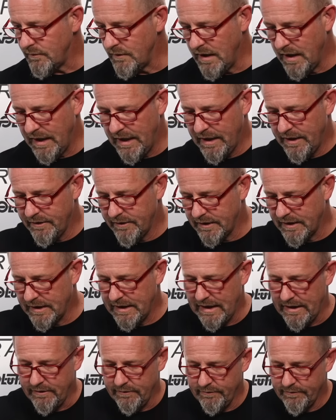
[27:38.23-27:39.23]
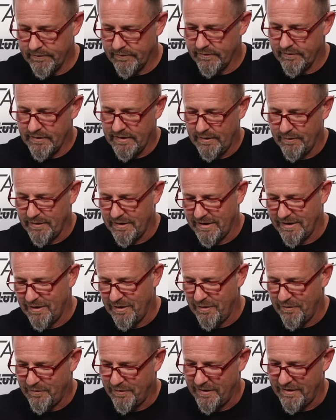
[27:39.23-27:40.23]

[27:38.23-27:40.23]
And again, I'm going to go for